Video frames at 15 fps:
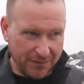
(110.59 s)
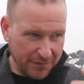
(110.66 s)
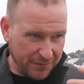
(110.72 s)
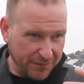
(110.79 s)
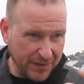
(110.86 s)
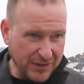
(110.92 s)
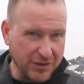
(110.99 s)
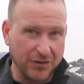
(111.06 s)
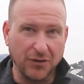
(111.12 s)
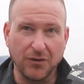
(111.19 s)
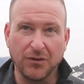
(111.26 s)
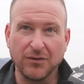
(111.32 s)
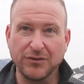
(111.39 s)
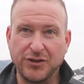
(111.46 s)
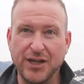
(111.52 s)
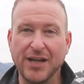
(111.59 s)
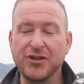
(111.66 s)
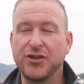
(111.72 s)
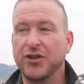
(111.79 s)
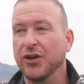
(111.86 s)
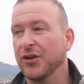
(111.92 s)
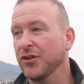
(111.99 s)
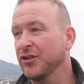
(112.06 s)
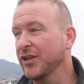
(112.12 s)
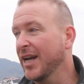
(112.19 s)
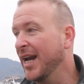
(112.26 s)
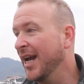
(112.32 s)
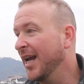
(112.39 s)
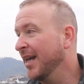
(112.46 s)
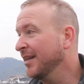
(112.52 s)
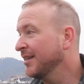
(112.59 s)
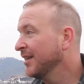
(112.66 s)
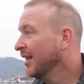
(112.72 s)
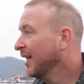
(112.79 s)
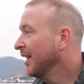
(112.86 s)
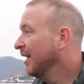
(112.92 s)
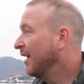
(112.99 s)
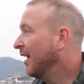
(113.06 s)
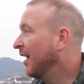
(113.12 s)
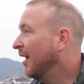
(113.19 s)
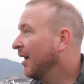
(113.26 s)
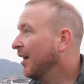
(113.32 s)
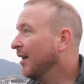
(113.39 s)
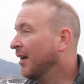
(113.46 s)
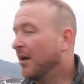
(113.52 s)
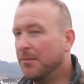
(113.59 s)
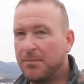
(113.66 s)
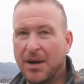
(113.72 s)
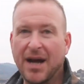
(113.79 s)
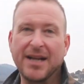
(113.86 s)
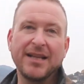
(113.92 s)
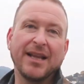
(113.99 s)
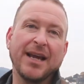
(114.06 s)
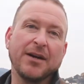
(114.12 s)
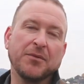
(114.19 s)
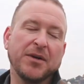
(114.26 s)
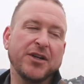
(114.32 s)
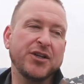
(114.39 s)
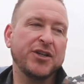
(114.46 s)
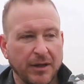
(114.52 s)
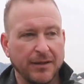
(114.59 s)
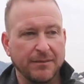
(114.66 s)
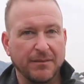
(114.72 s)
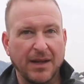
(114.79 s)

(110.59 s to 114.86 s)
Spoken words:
physical gestures and a body language.